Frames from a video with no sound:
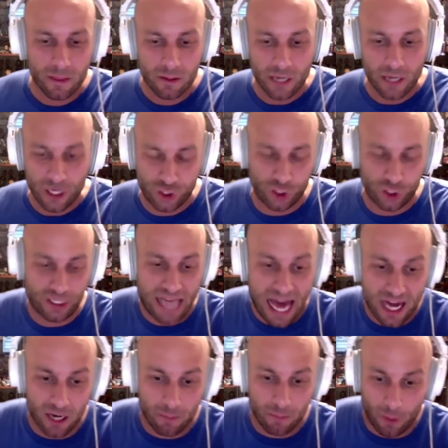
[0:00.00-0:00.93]
He should
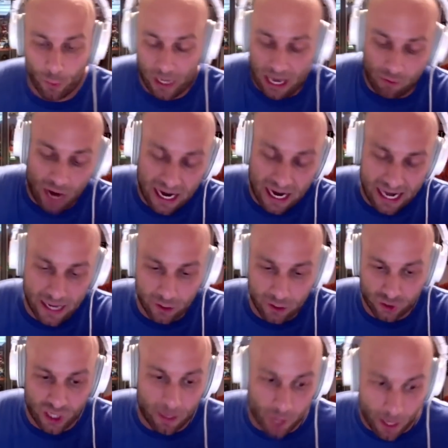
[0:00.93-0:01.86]
get him. And we got
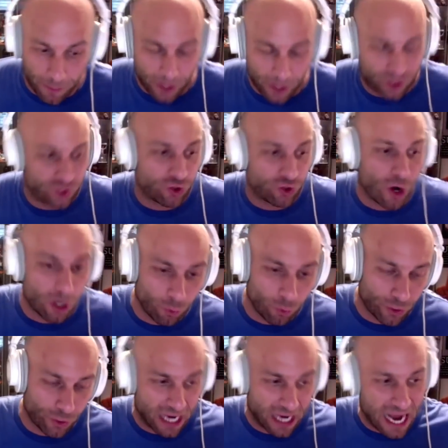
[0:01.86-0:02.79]
right-handers coming up that struggle
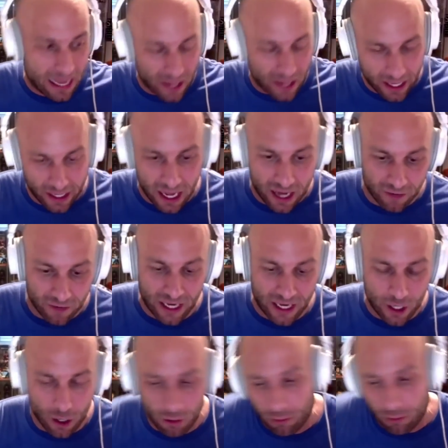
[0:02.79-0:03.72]
with a guy like
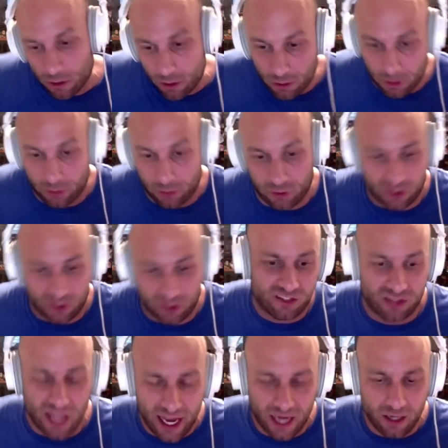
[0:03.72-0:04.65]
Ottavino. This is his
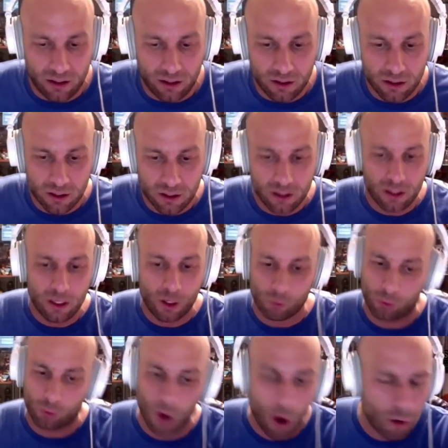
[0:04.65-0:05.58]
lane.
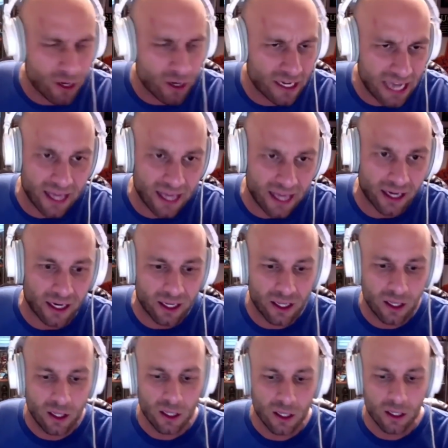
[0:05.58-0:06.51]
Wrong again.
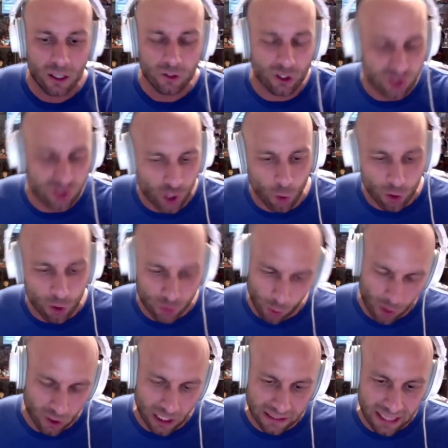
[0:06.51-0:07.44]
Doesn't always
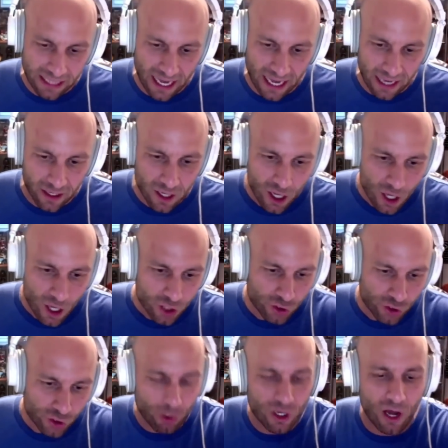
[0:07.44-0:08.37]
work like that.
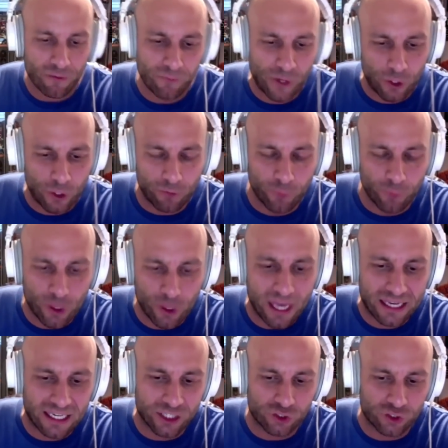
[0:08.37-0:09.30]
So a gut feel of who
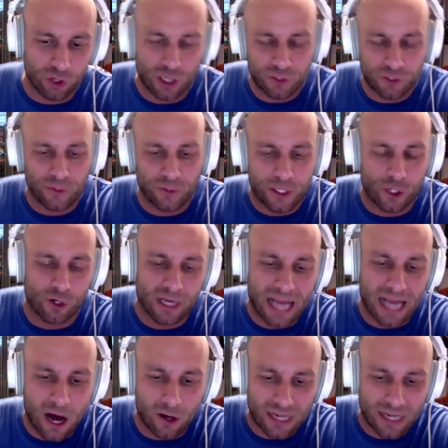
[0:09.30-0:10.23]
they can trust, figuring
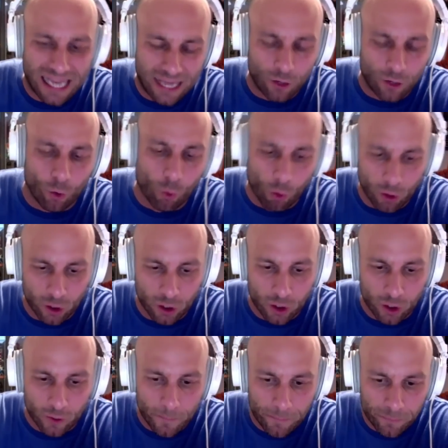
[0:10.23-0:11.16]
out in
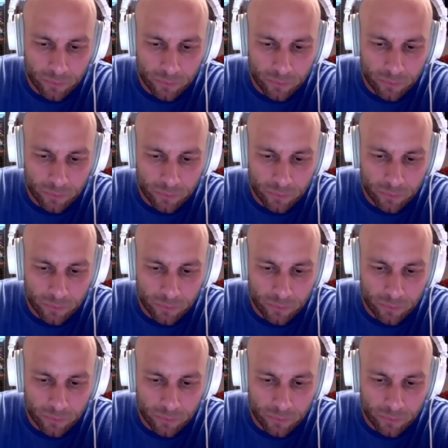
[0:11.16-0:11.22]
order